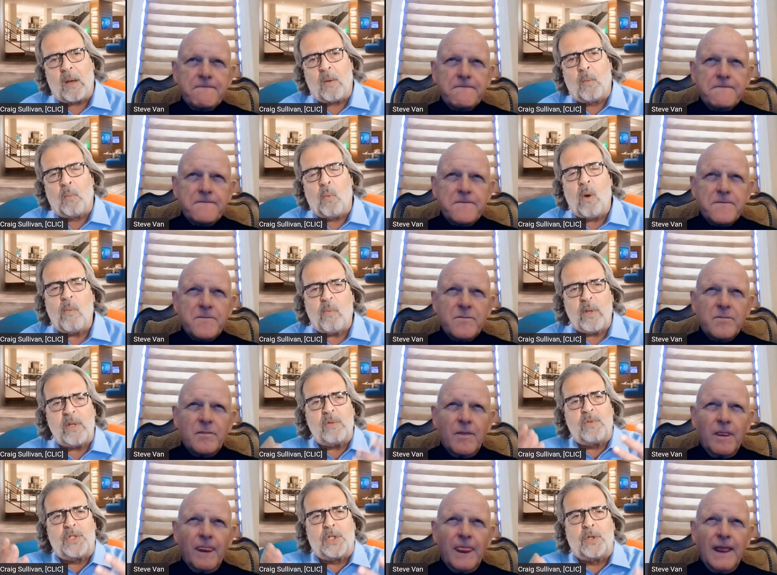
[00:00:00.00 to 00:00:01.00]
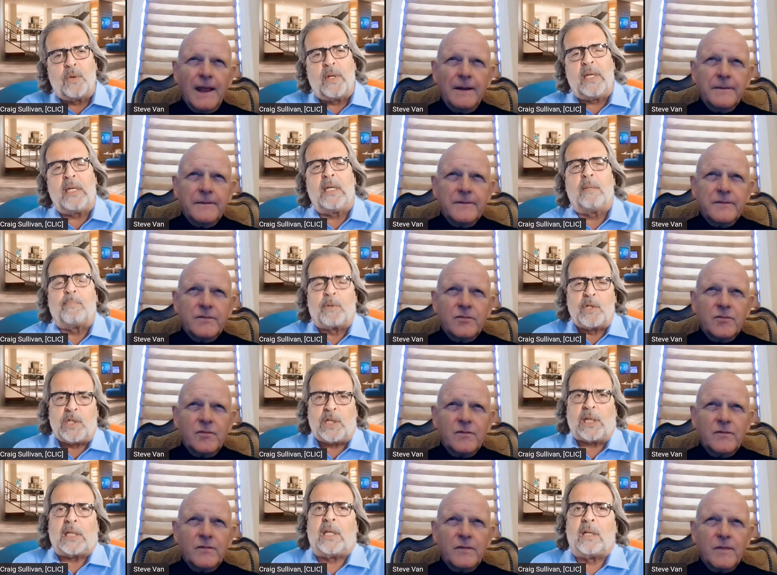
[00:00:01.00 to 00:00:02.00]
Speaker 1: what were you doing in
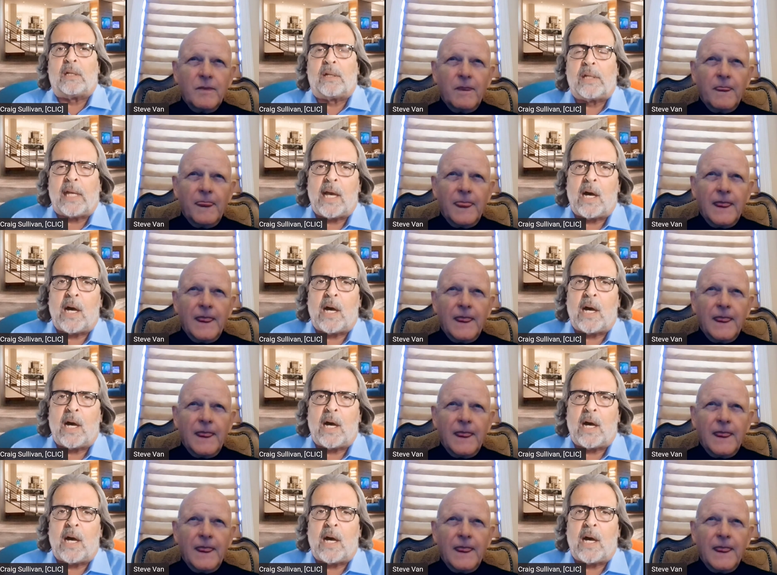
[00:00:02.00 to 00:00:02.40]
particular to